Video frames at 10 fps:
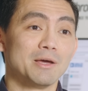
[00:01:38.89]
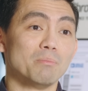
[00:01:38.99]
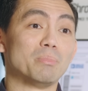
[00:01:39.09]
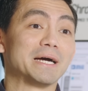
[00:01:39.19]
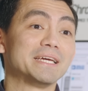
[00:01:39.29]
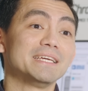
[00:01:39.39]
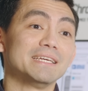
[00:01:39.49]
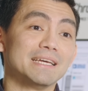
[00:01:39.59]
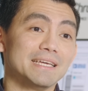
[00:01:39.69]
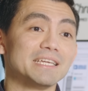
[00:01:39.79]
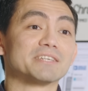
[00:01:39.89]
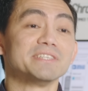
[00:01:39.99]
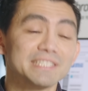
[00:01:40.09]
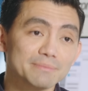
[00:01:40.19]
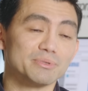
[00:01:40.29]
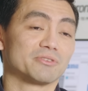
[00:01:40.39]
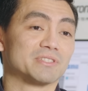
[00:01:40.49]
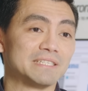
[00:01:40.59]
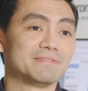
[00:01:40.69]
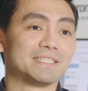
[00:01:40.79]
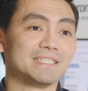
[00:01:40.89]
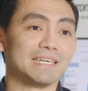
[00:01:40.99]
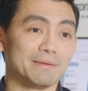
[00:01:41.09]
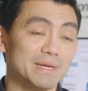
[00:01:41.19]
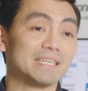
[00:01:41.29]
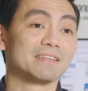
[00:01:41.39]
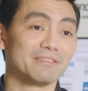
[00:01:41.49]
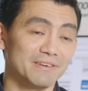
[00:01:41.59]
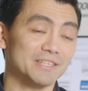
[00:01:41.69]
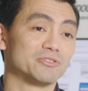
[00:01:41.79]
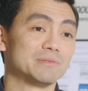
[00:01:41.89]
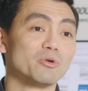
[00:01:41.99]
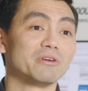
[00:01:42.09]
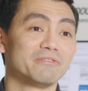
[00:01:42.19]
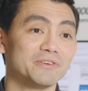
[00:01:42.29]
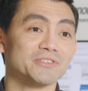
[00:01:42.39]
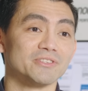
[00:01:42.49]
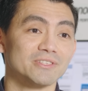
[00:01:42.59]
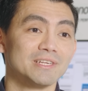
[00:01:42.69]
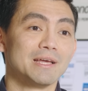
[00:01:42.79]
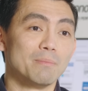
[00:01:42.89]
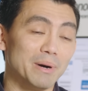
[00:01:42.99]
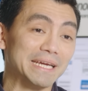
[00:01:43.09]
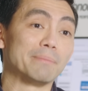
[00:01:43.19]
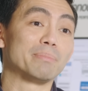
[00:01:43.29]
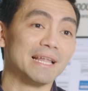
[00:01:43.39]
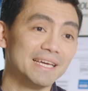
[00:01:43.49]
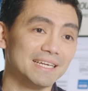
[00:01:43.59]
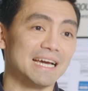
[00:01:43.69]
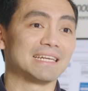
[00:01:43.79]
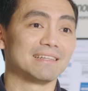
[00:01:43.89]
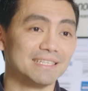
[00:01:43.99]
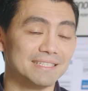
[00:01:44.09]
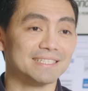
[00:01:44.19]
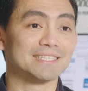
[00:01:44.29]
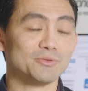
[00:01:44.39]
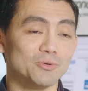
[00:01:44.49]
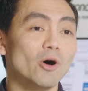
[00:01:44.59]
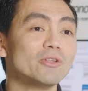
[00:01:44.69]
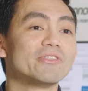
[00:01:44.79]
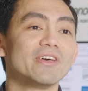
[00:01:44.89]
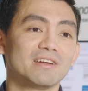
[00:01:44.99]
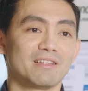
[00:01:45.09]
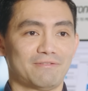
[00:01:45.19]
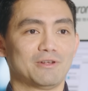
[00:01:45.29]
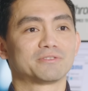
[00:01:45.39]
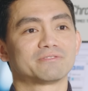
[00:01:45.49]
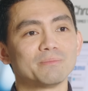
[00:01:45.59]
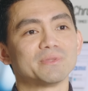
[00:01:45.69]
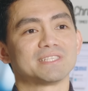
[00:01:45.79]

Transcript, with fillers: by increasing productivity and making the factory more efficient by applying analytics to all the data that flows from the